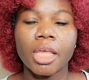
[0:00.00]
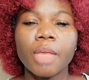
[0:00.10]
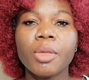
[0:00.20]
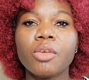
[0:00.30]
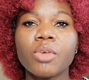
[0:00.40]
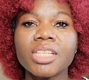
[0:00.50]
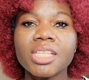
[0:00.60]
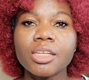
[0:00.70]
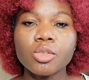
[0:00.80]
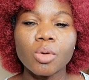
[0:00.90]

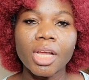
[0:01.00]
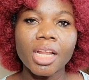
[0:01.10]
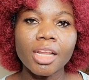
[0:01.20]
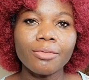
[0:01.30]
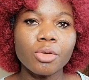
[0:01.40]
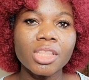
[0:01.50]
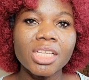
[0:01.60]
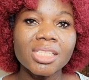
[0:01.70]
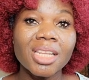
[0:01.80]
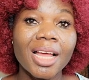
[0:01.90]
Immigrating to Canada for
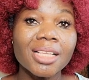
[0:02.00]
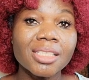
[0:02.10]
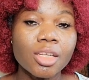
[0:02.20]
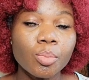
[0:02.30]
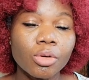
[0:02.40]
these nursing